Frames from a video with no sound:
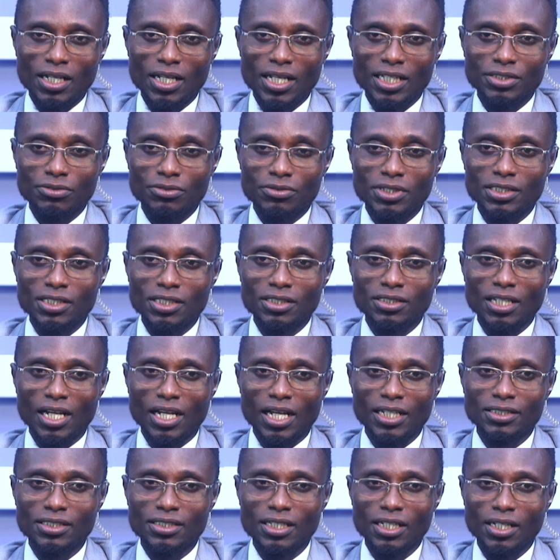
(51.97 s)
has
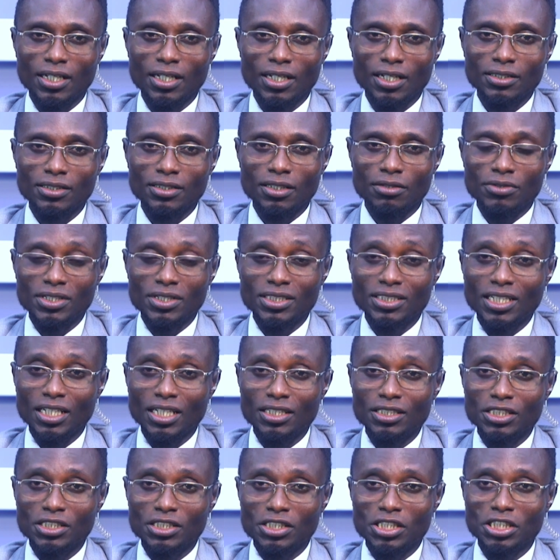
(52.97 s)
criticized the
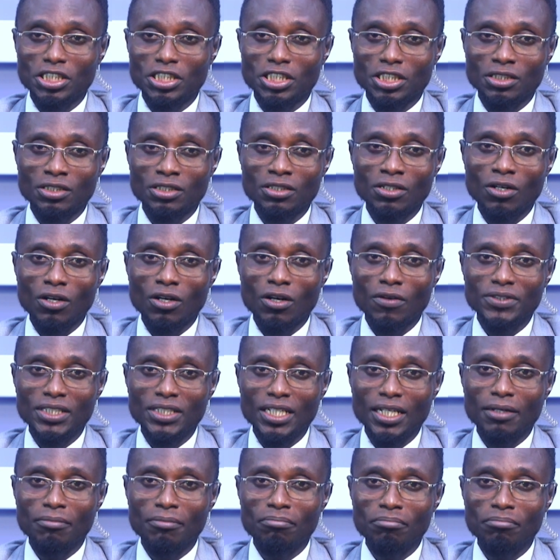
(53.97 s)
recent decision of the